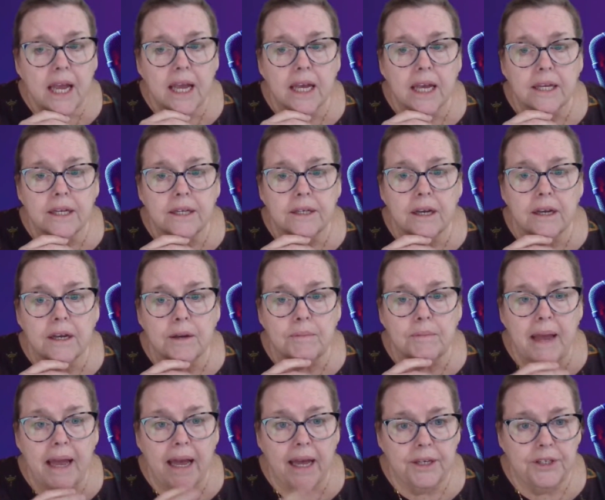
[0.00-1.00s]
and
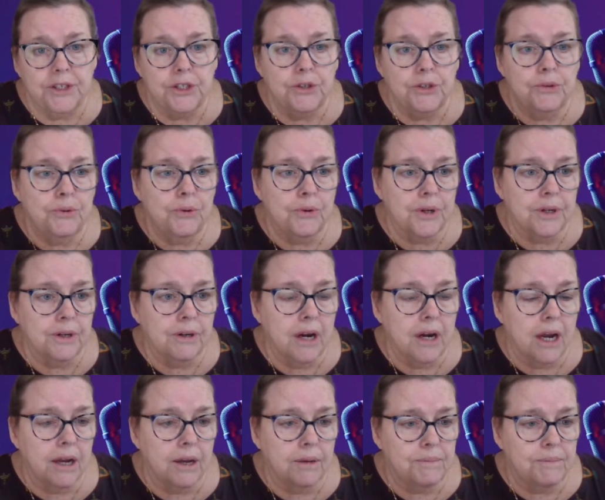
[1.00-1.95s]
add to or